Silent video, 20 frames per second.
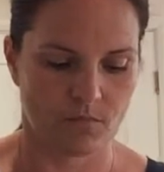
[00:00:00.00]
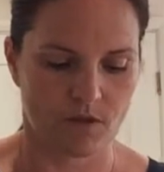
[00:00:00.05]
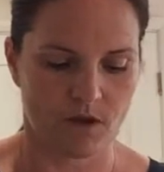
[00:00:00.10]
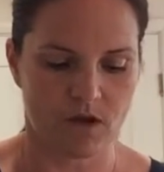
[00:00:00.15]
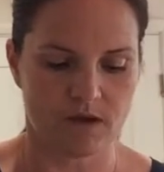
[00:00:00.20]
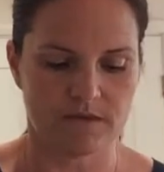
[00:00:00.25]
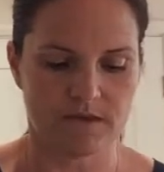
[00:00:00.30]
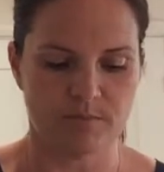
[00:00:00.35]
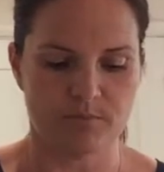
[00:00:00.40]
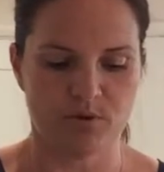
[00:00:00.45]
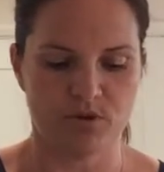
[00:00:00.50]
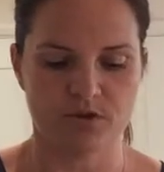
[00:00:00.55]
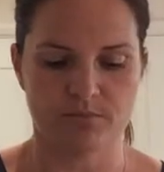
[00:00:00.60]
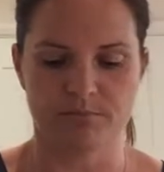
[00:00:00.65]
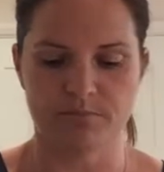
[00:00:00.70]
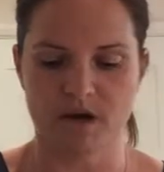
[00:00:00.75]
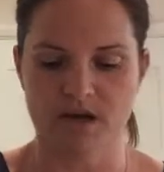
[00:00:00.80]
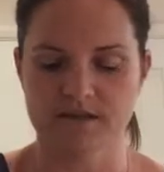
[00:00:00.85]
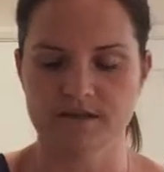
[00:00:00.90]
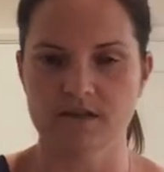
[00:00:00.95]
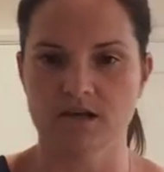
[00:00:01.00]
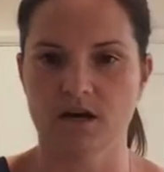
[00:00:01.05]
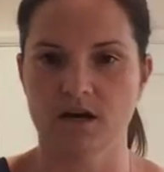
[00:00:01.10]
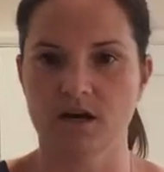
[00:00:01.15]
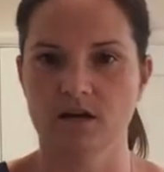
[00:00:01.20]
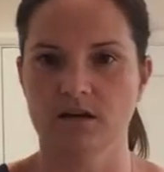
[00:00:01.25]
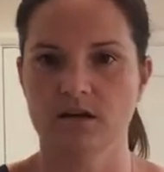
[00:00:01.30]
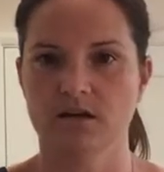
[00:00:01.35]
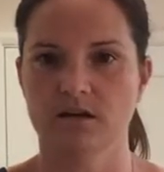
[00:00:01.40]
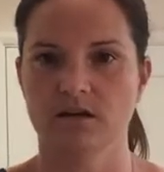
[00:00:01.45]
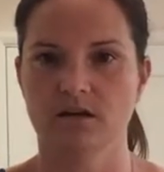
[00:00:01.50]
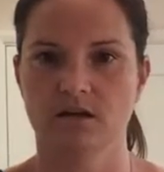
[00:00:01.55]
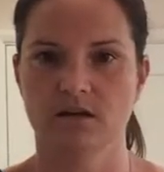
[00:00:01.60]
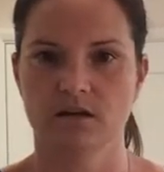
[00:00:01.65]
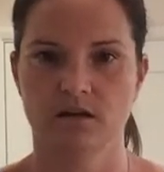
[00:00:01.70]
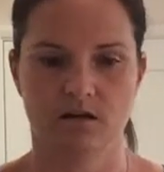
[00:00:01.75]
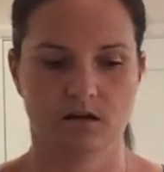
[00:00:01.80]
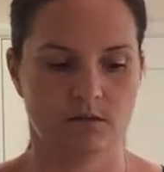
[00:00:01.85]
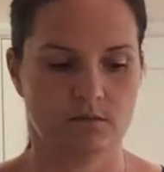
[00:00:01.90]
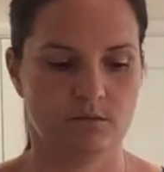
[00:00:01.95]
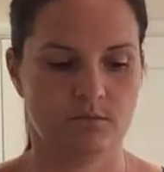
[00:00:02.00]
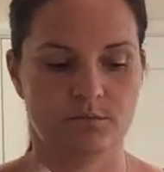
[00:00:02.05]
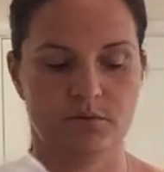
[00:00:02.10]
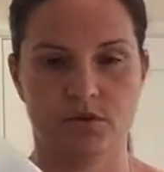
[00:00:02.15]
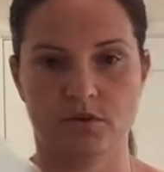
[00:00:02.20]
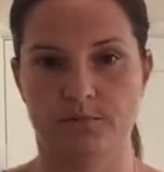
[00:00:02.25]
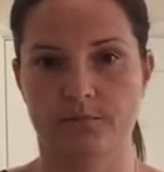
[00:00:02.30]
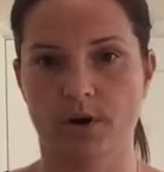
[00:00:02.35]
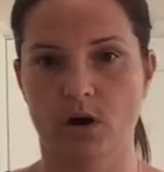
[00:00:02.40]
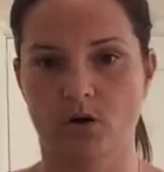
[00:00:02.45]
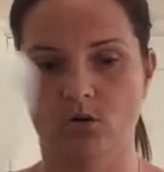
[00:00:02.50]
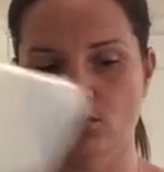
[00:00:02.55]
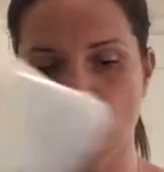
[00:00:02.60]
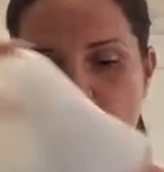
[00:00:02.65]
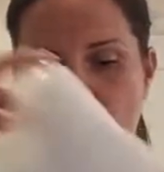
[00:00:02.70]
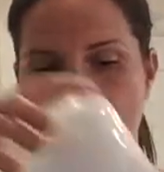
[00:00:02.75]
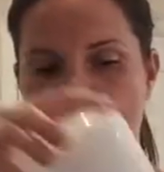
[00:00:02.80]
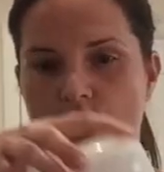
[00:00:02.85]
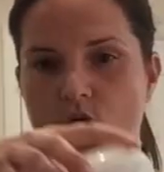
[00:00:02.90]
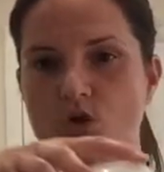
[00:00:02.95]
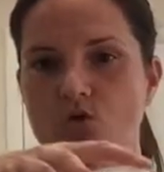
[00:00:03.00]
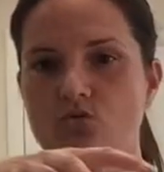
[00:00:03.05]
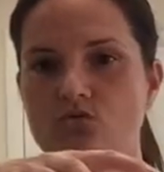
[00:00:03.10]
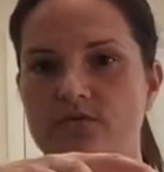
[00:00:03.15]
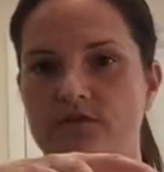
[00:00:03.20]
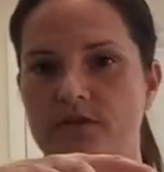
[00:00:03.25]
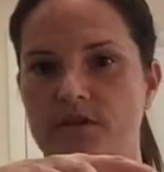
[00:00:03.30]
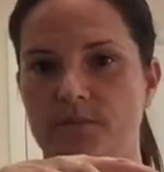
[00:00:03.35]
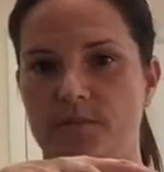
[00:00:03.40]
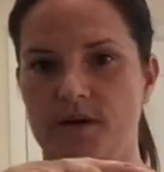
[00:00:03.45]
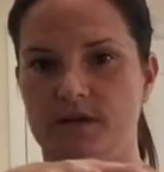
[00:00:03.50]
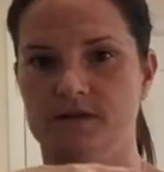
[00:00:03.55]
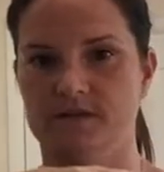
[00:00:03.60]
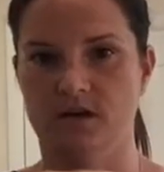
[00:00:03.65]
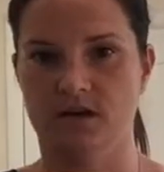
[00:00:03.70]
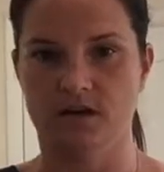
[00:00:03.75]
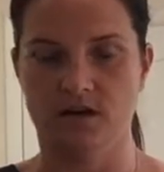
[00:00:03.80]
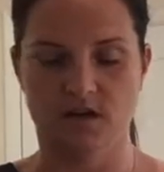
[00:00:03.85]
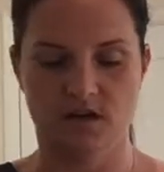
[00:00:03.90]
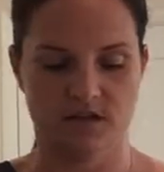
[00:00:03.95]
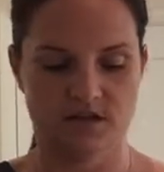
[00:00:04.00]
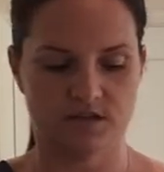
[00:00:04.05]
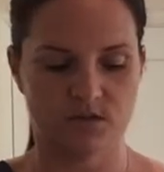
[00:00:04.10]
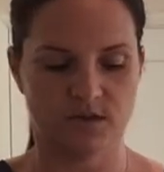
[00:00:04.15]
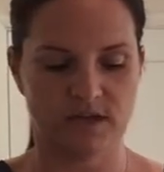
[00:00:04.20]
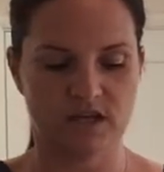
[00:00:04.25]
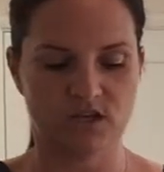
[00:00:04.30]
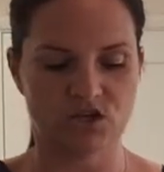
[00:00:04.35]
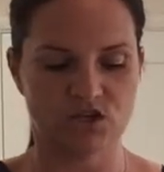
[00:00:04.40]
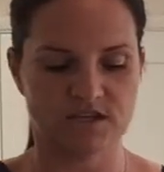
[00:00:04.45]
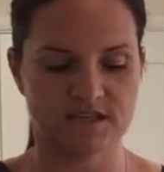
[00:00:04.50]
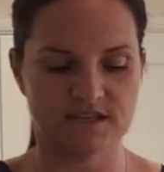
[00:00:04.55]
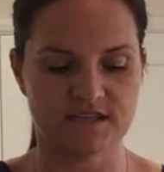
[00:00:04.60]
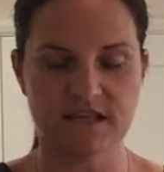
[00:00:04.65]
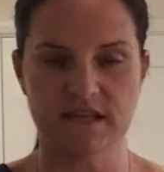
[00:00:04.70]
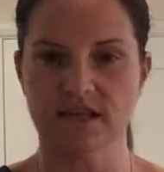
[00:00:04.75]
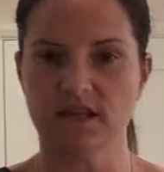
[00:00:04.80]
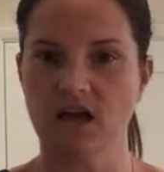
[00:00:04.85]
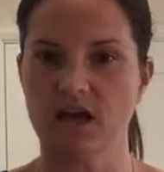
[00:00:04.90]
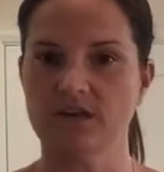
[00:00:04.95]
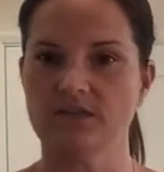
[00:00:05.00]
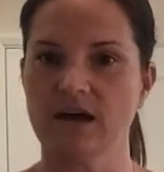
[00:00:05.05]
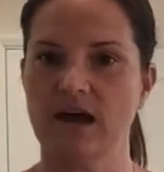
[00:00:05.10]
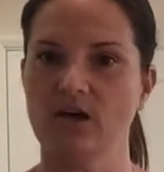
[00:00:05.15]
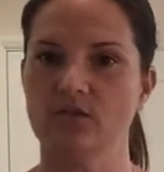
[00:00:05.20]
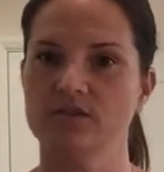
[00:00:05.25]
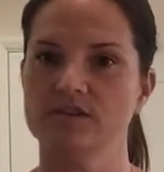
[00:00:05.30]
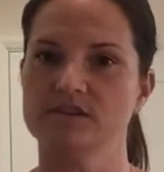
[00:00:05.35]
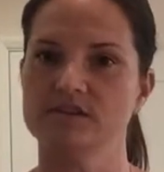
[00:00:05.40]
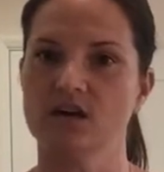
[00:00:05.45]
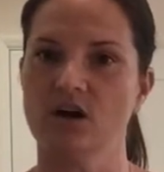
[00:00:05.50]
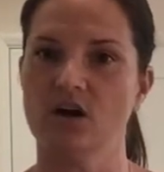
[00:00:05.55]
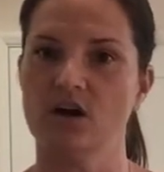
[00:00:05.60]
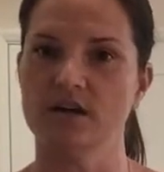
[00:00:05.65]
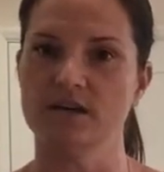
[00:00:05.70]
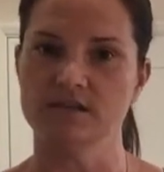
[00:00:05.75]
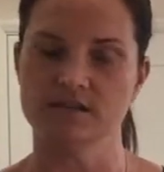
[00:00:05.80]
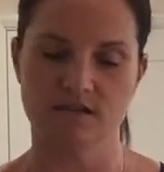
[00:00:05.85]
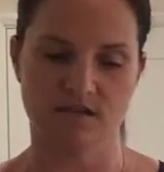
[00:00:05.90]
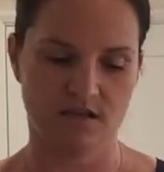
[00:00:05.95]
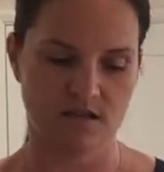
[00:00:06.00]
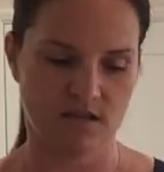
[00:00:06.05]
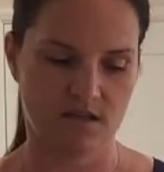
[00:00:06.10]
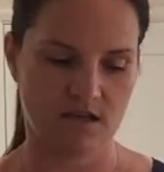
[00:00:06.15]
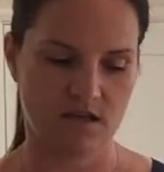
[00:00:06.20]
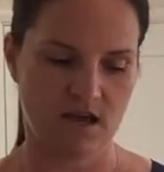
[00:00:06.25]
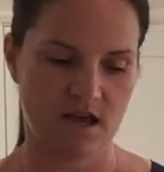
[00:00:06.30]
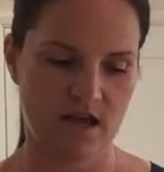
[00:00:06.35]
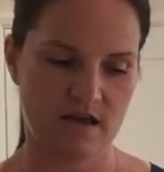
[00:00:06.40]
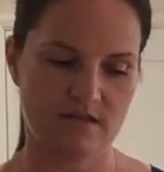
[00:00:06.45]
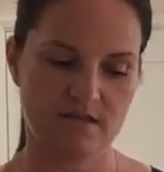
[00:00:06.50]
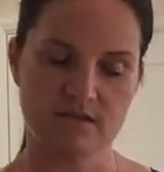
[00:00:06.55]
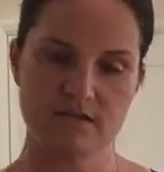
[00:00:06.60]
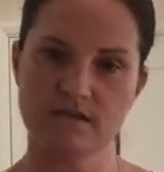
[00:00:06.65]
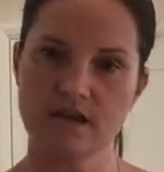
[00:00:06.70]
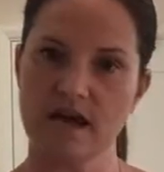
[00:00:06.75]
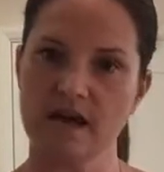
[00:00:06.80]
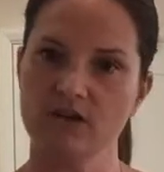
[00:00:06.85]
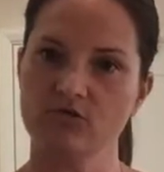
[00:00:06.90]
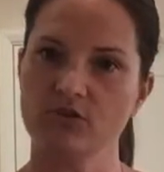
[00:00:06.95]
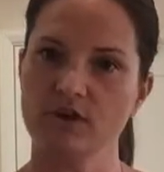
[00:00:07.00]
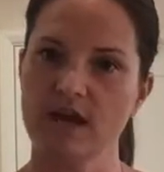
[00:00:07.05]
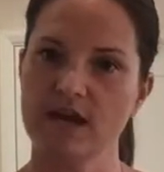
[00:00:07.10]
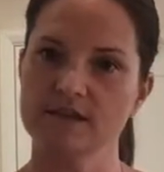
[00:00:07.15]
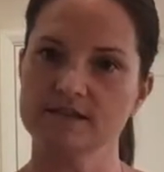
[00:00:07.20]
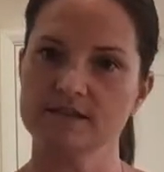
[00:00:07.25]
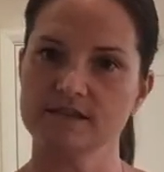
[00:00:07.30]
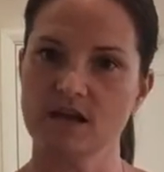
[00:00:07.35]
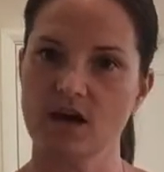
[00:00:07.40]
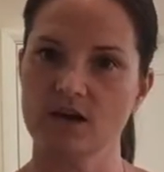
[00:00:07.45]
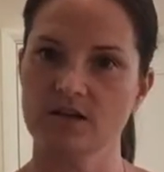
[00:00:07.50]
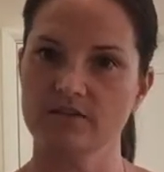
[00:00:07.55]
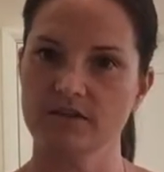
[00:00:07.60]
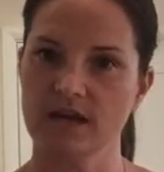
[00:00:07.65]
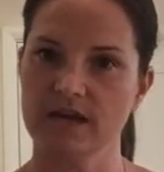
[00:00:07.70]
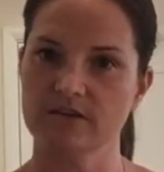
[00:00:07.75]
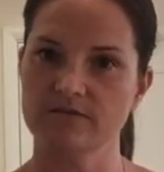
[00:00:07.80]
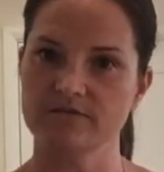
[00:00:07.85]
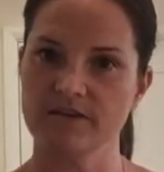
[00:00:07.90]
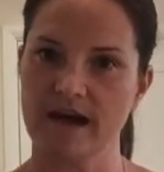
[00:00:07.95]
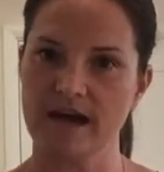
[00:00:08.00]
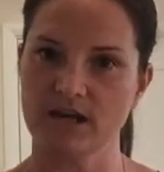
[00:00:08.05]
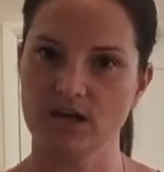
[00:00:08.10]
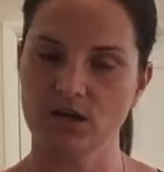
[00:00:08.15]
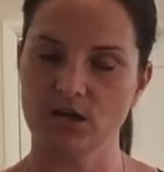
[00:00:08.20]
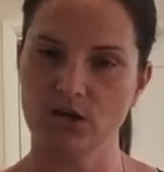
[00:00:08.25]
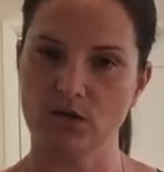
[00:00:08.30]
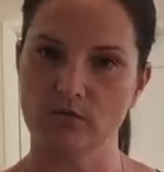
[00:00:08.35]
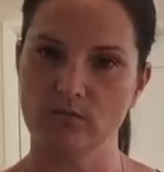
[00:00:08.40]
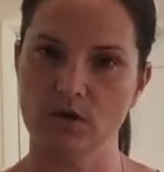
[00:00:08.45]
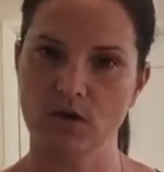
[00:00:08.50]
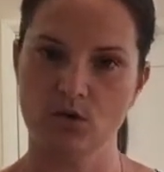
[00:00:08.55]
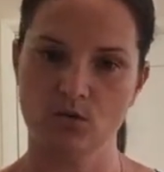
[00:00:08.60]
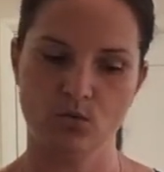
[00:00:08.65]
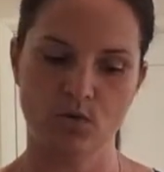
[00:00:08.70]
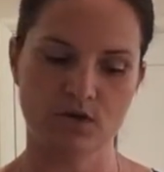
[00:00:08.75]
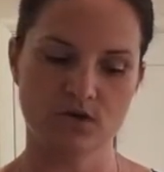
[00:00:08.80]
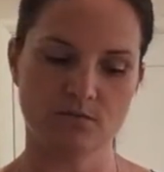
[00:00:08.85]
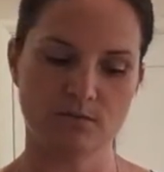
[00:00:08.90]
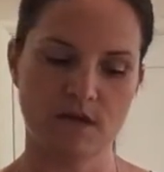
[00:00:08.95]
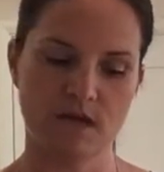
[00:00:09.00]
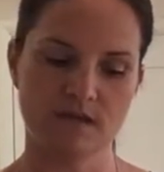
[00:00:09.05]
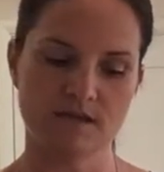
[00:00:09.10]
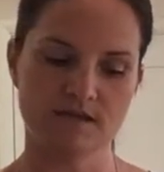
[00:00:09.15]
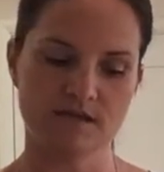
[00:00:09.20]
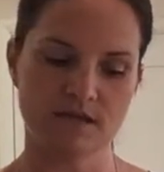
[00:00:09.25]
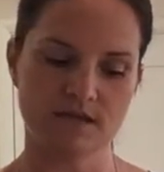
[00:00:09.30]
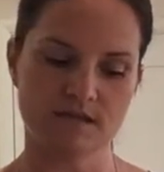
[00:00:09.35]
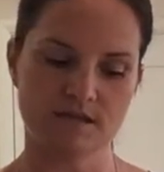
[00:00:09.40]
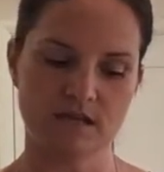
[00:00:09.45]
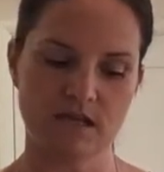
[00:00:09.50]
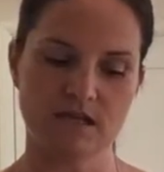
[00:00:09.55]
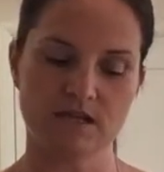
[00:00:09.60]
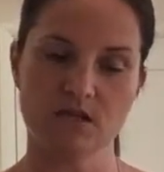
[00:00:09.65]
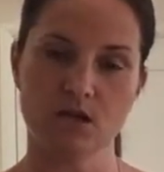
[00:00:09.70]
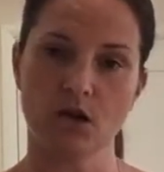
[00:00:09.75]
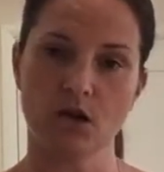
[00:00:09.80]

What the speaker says: and then put the bowl over the butter so it can just sit like that on the side, and that creates kind of like a vacuum, which means it's a